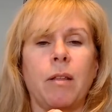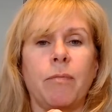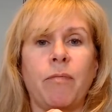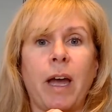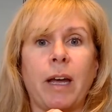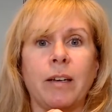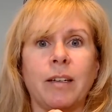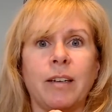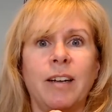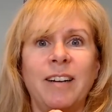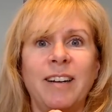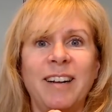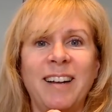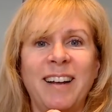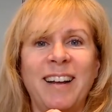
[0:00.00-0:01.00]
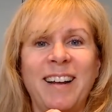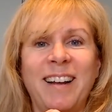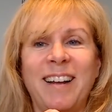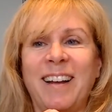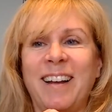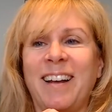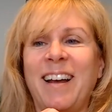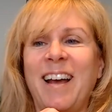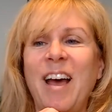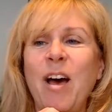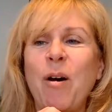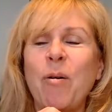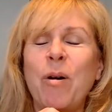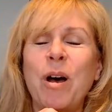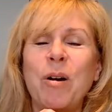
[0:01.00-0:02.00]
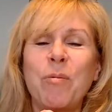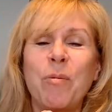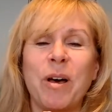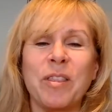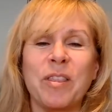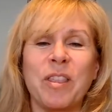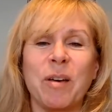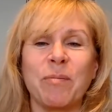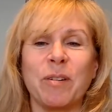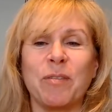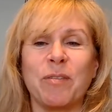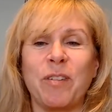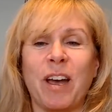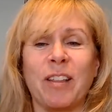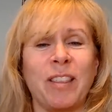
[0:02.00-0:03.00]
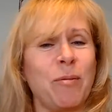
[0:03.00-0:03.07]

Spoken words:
fat. 1 thumb of fat,